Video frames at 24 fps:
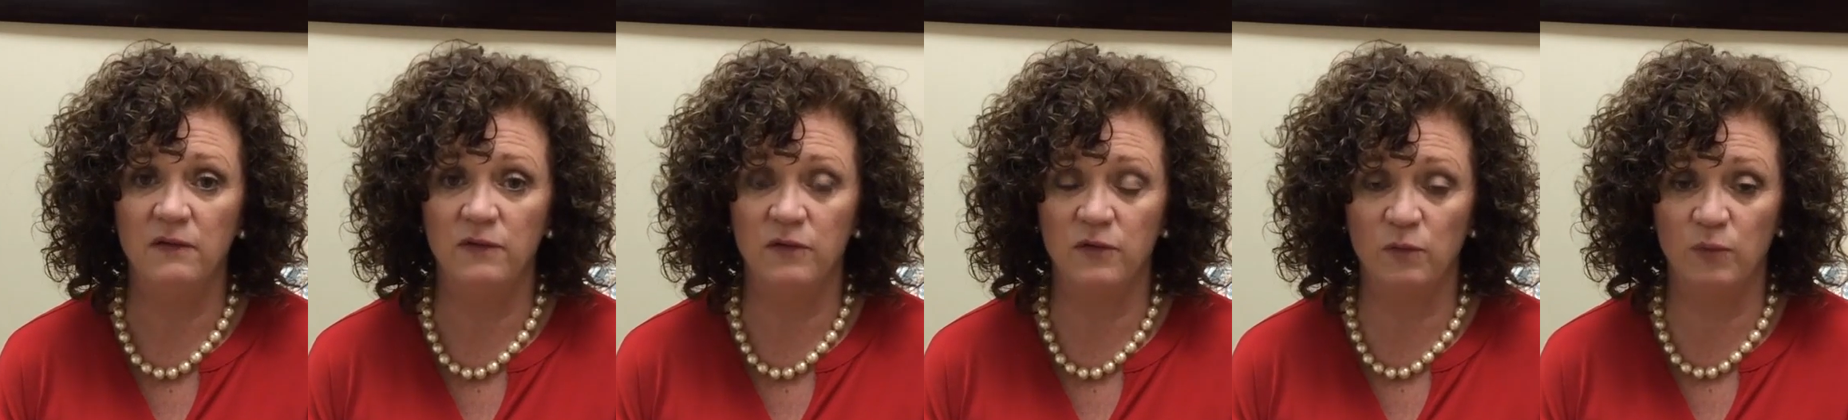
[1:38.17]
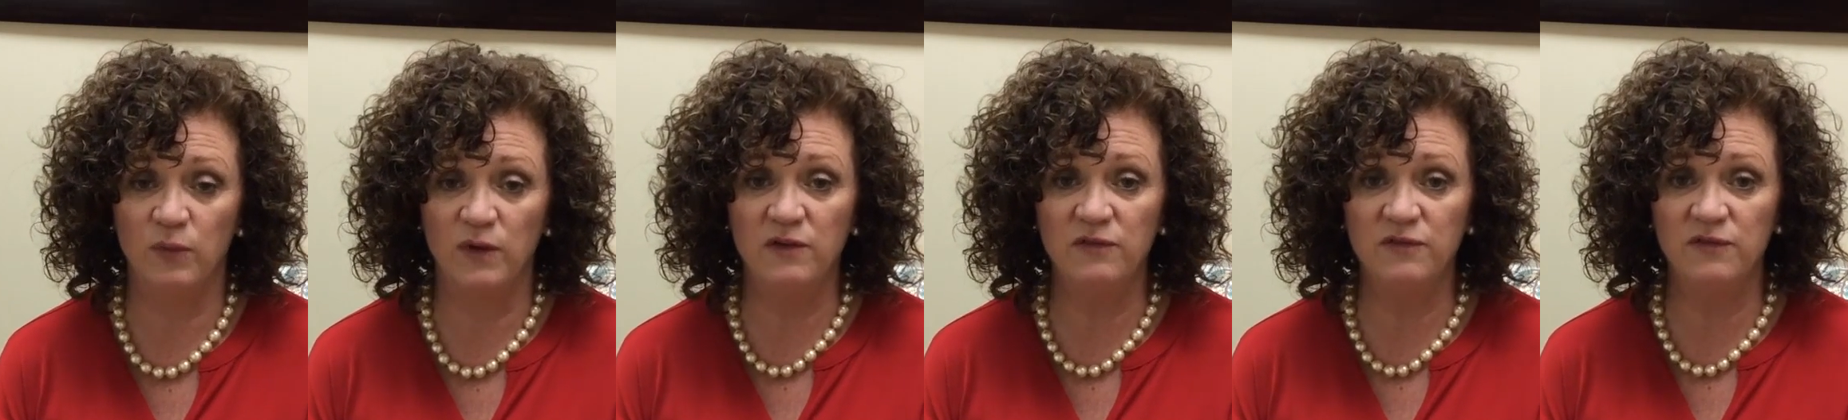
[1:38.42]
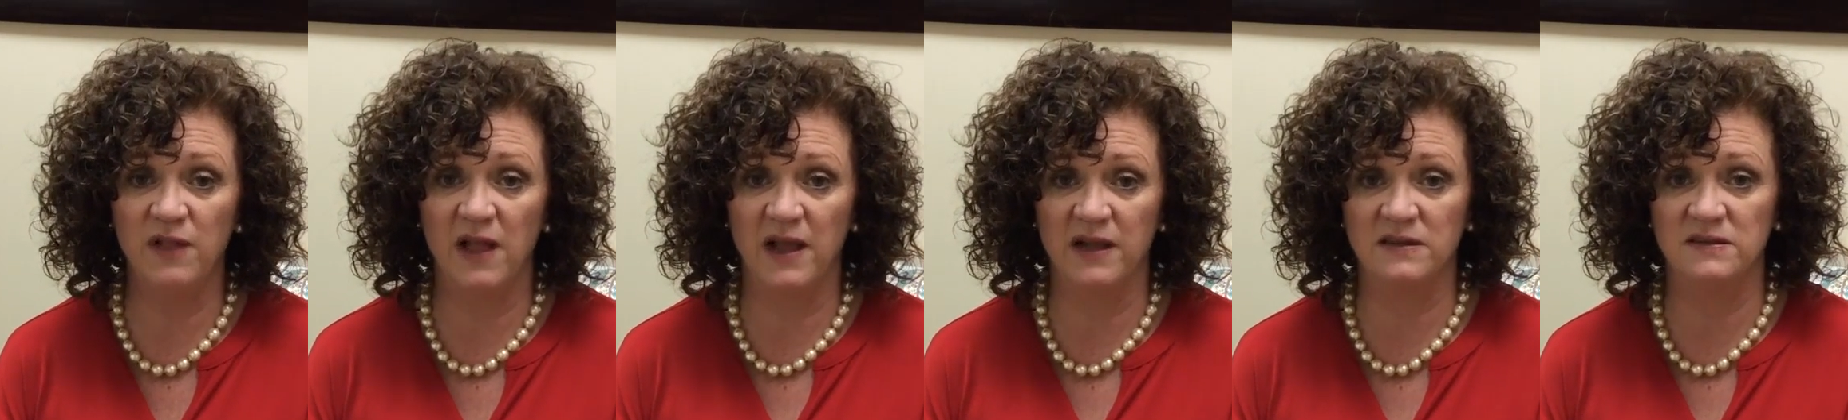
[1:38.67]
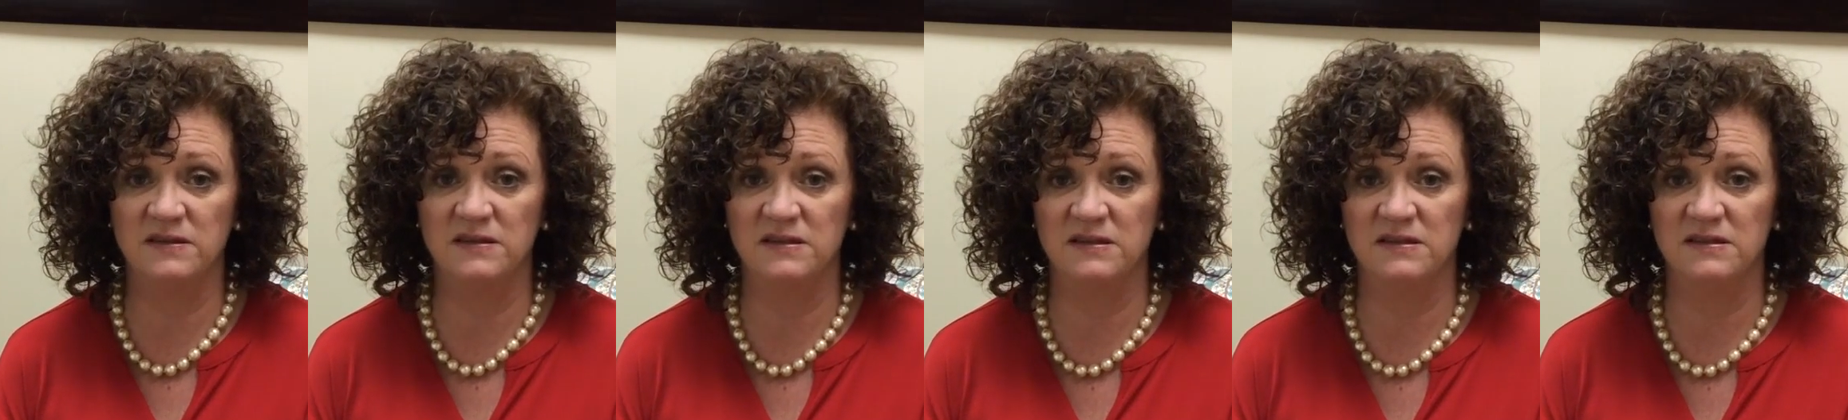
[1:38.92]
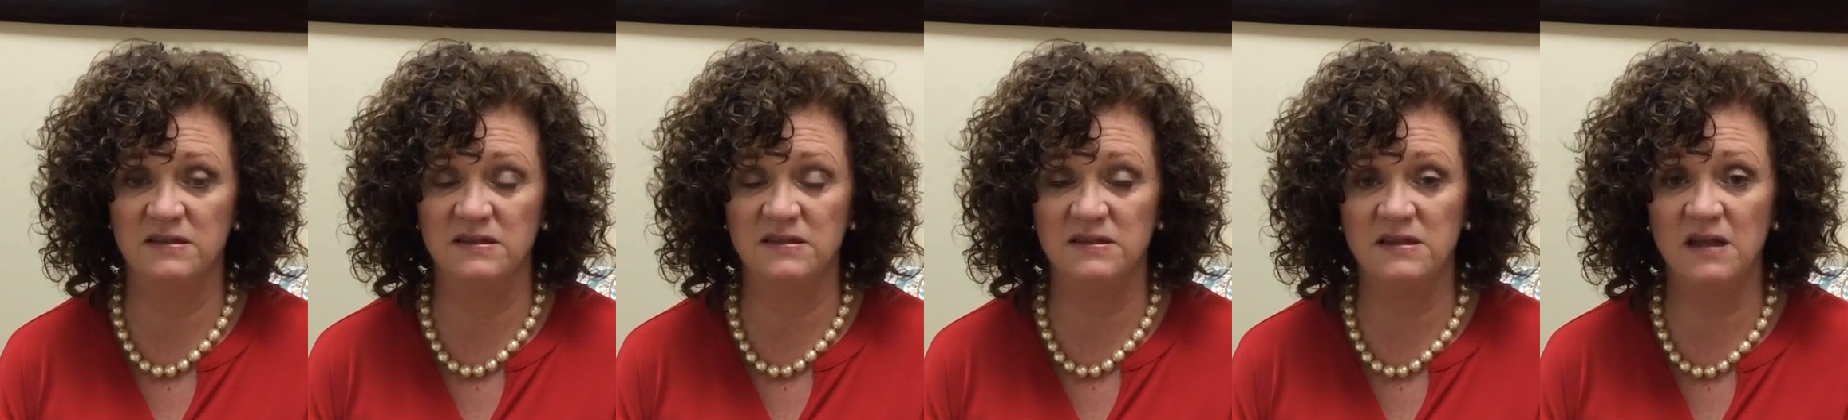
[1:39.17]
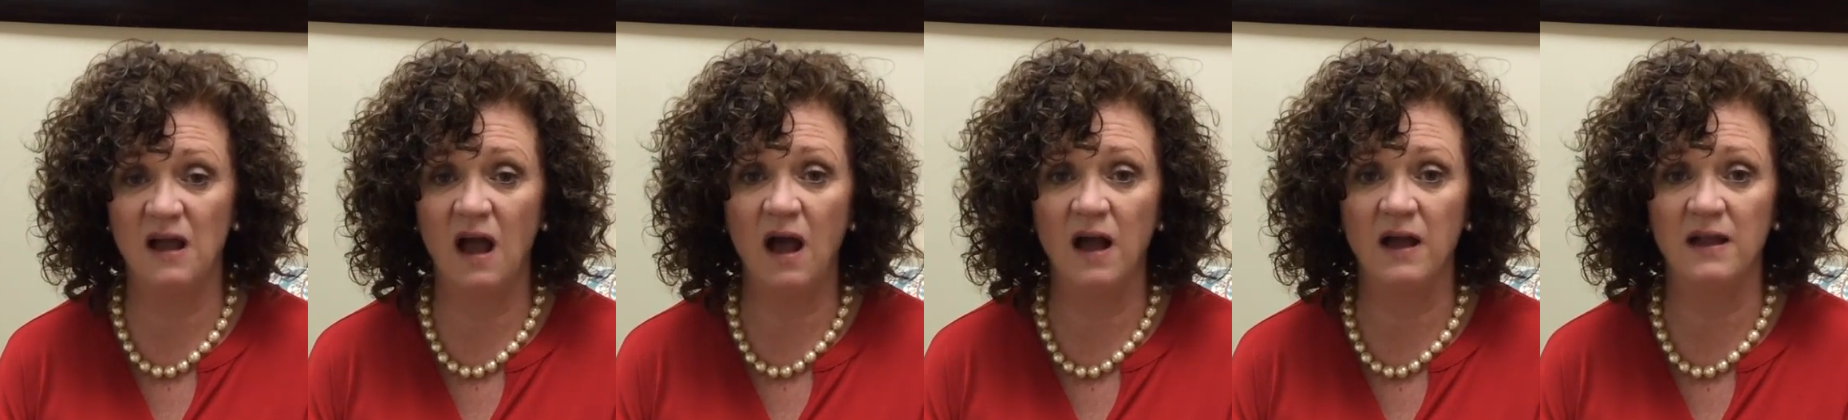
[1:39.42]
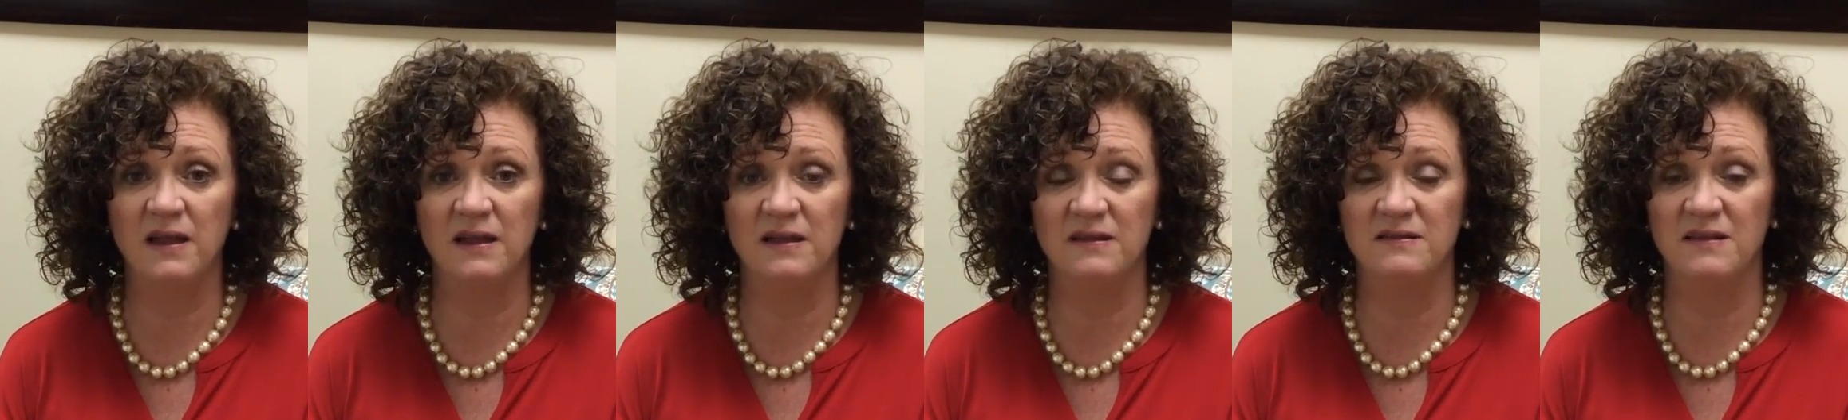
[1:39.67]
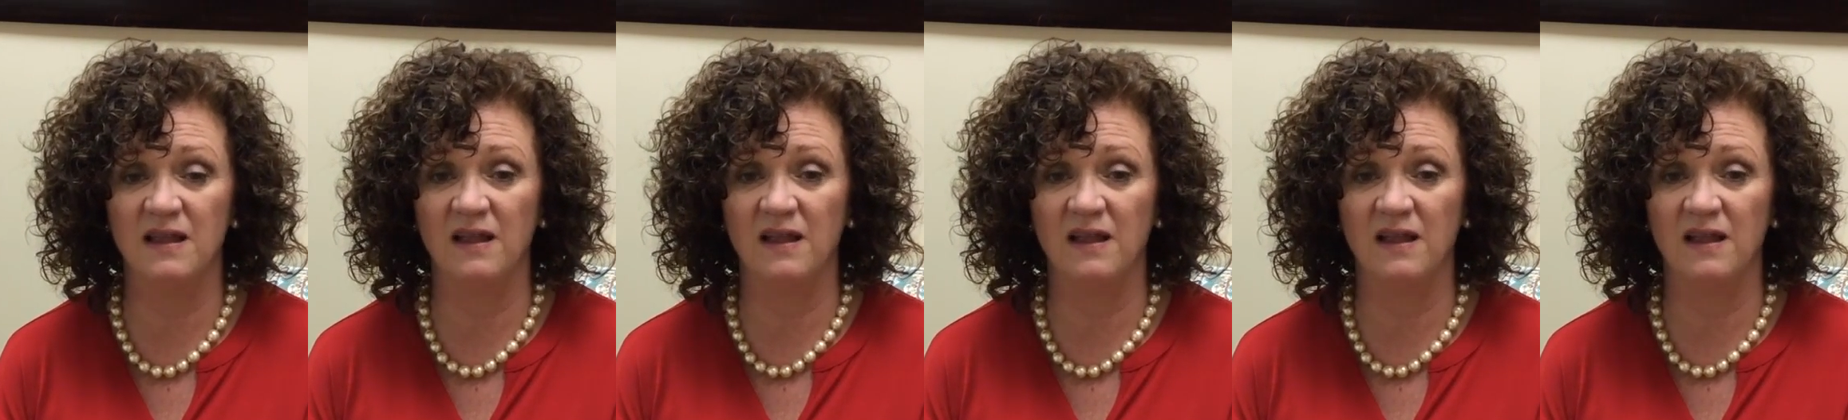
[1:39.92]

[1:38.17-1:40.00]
the reflex is stuck is